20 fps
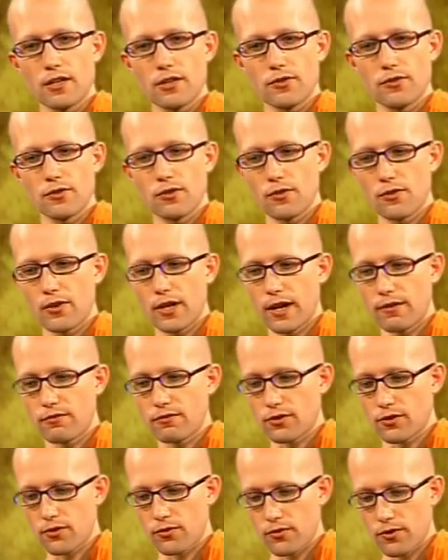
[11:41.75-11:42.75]
You don't have
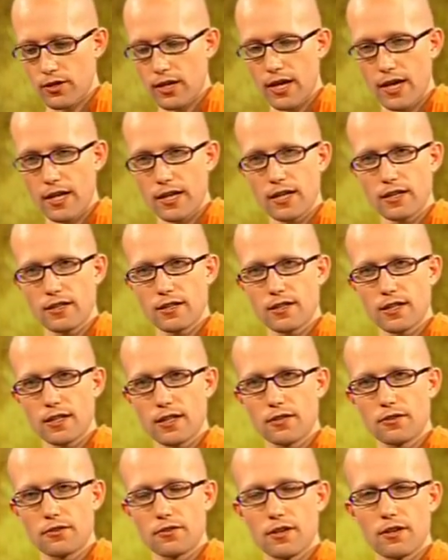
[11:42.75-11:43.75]
to create
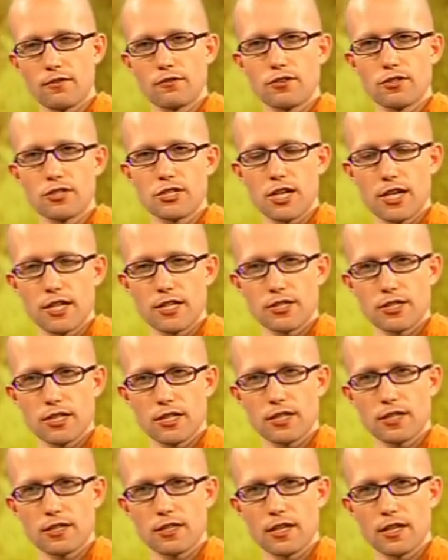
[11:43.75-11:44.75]
anything, you don't have to change
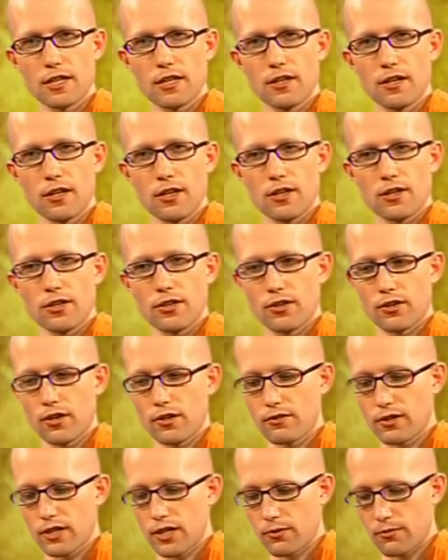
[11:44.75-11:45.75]
anything, you don't
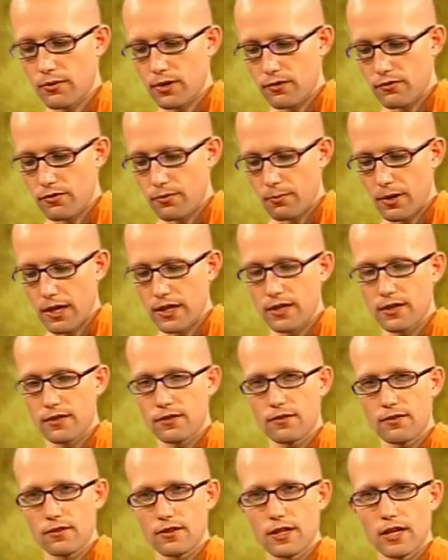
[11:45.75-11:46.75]
have to get rid of the
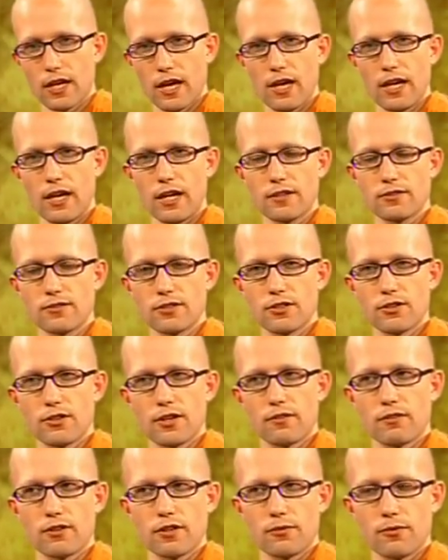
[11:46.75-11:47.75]
pains and the aches, you
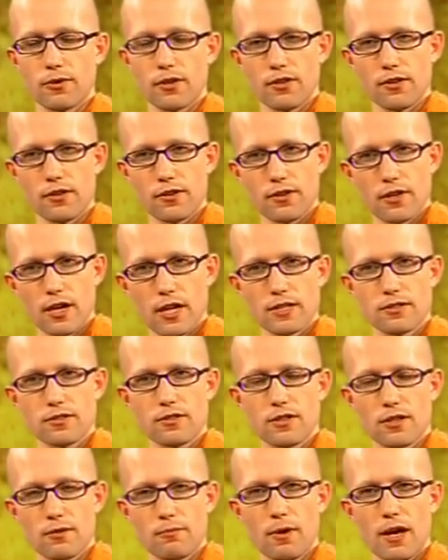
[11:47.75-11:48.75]
don't have to get rid of the
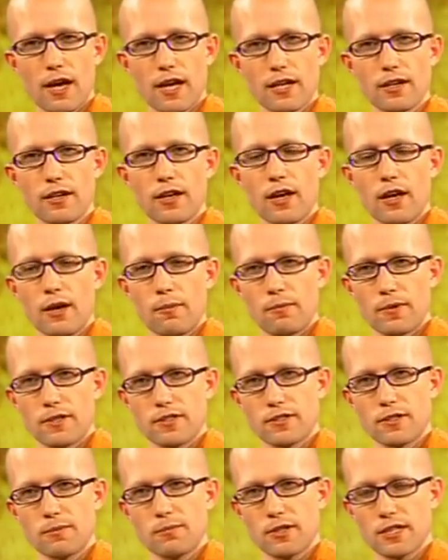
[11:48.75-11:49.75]
thoughts in the mind,
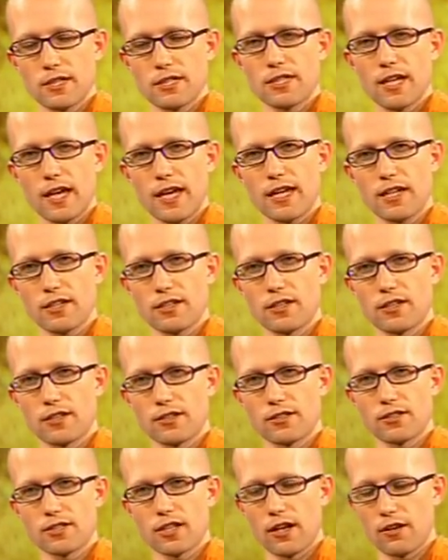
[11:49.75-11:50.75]
but simply saying to
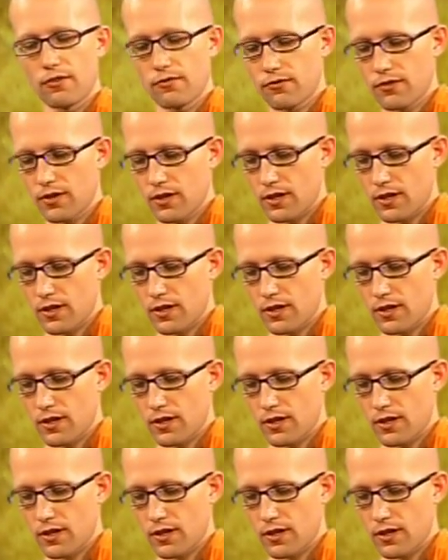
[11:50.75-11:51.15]
yourself,